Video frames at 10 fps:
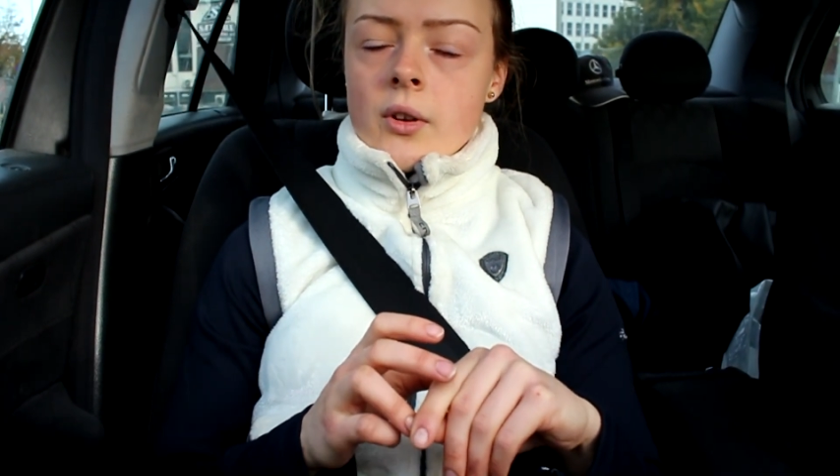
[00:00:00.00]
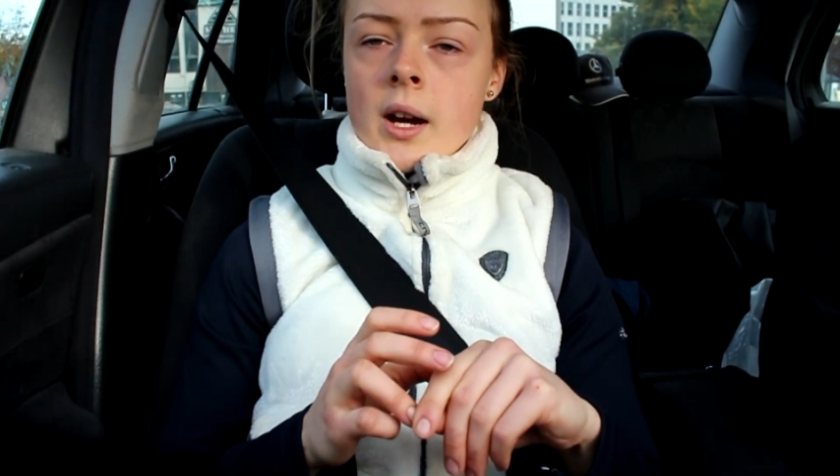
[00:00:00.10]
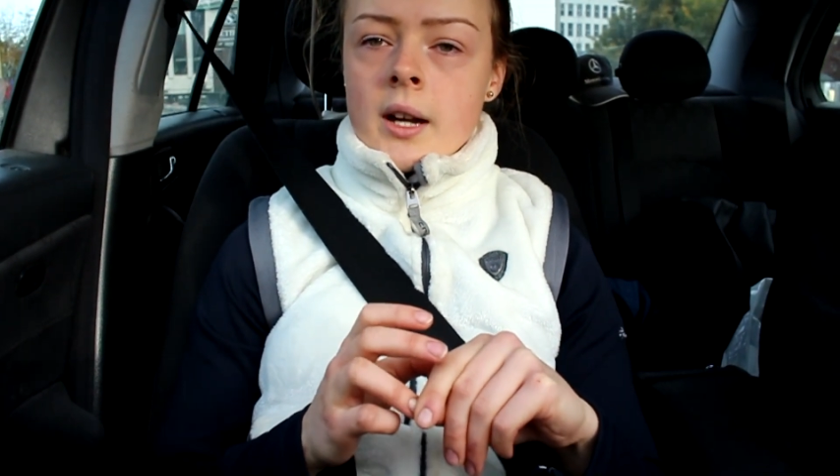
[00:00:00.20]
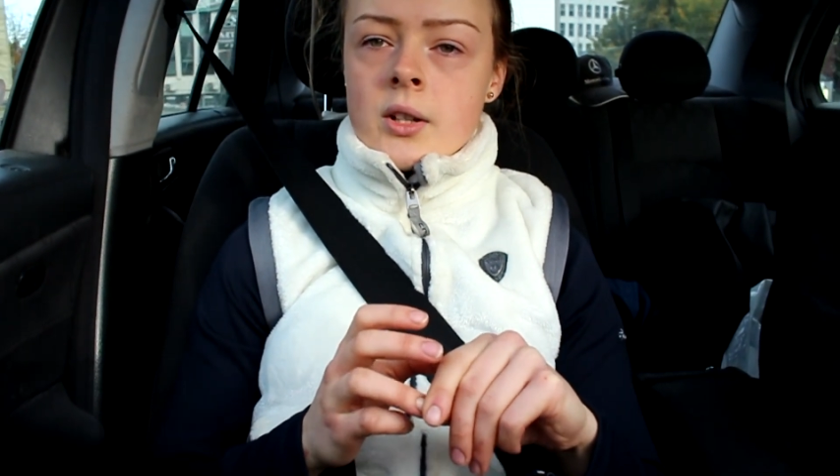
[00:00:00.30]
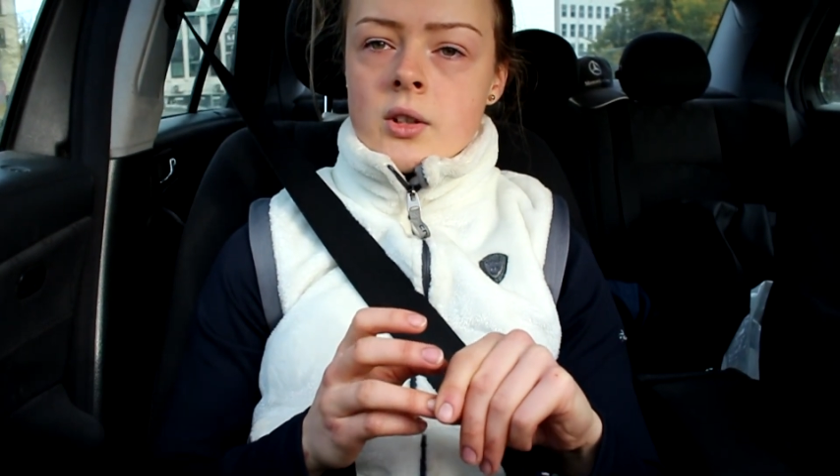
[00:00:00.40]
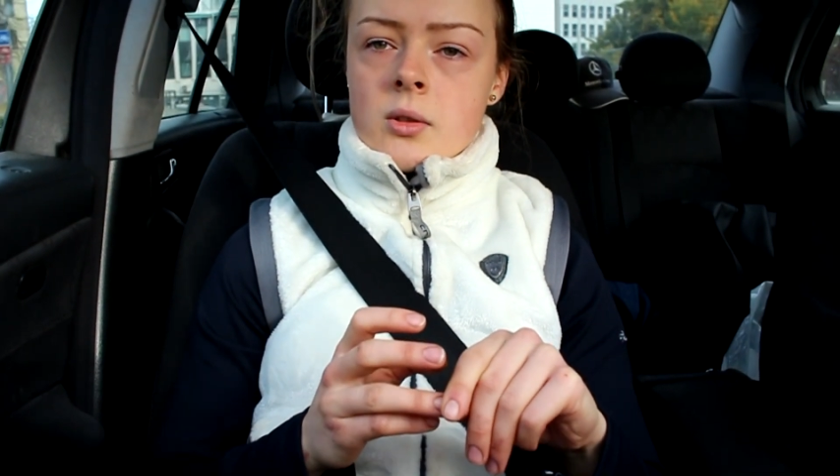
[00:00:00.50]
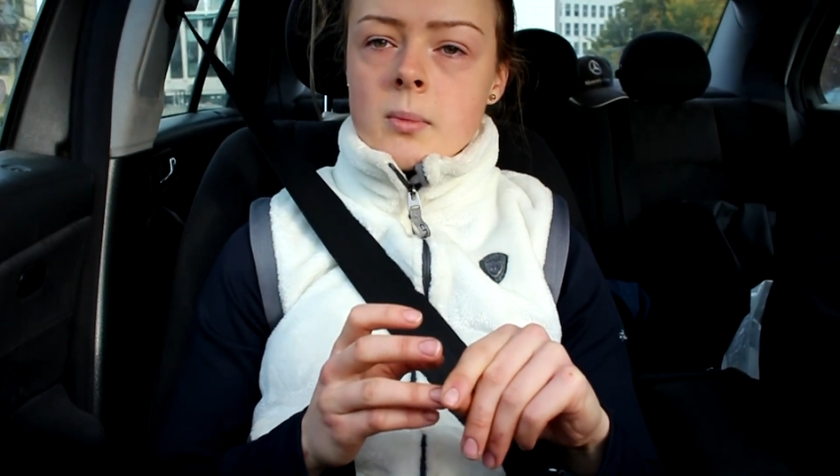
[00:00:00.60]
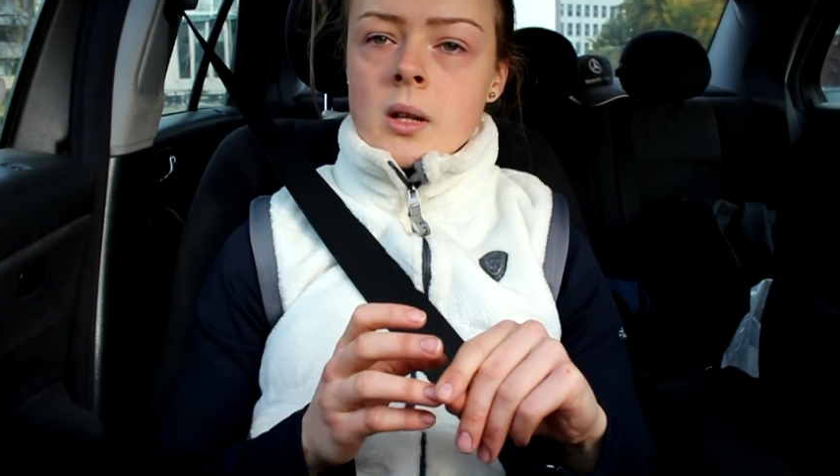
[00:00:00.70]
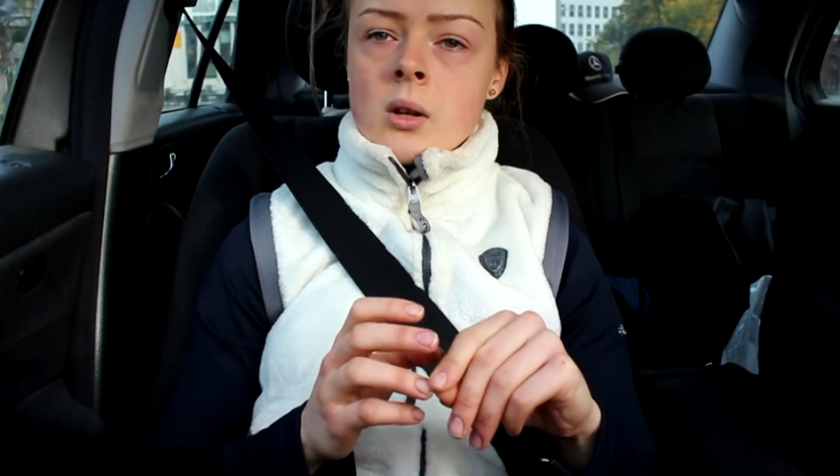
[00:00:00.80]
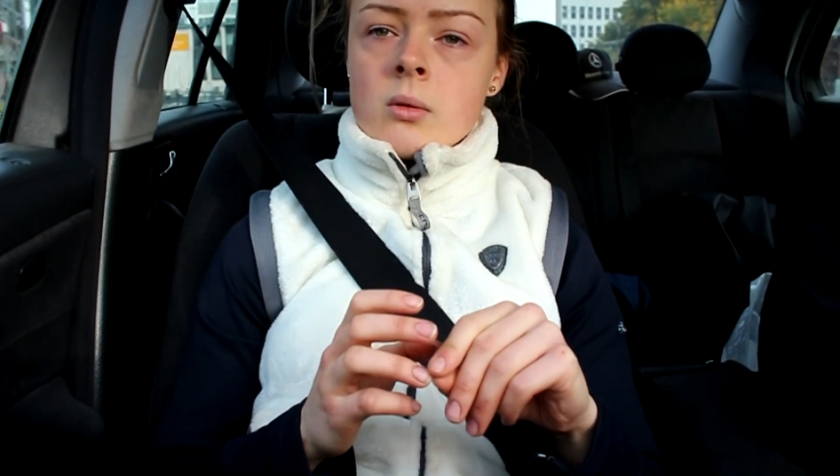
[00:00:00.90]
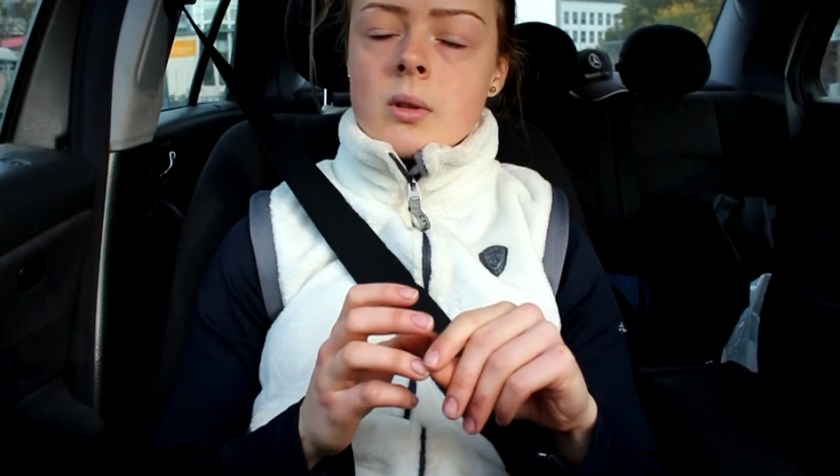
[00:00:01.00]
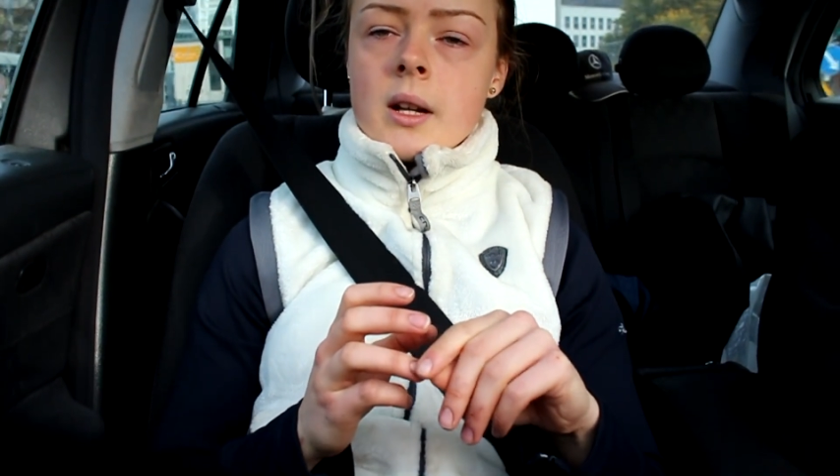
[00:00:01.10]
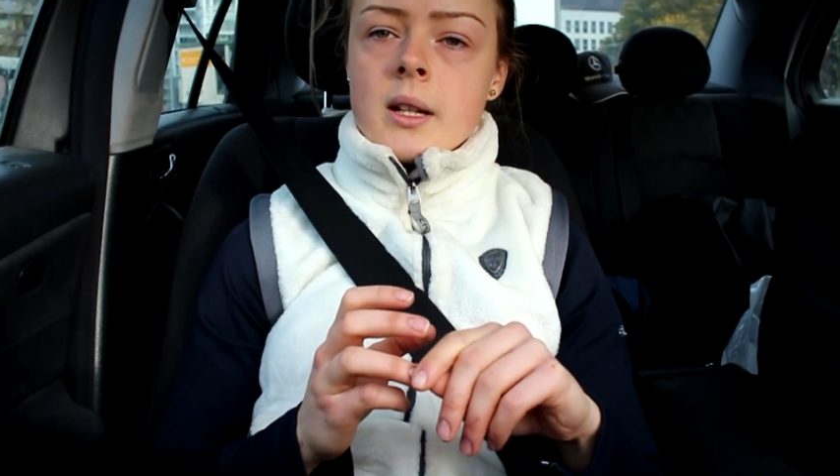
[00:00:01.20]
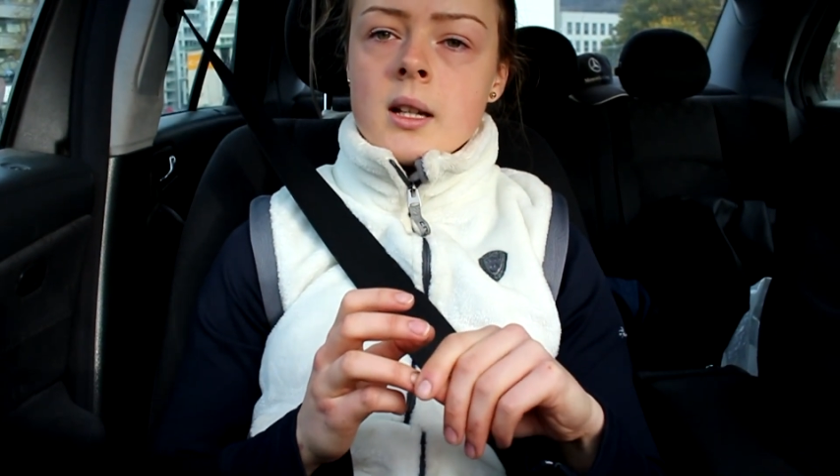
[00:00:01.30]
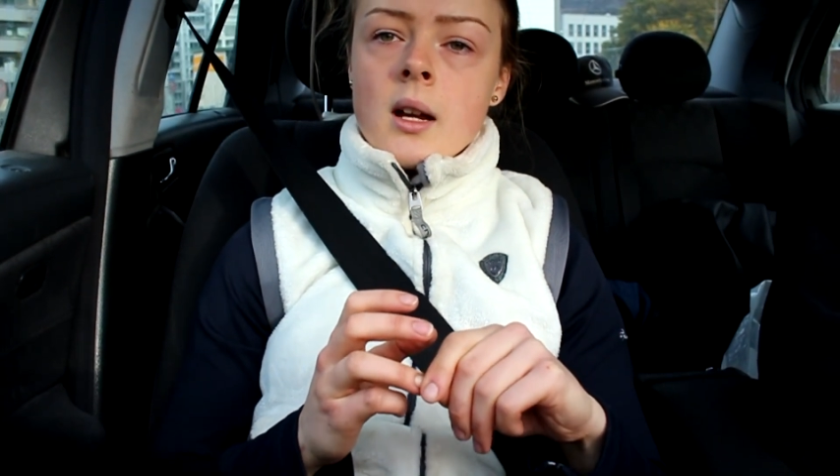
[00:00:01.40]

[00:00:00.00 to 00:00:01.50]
I just made her ready.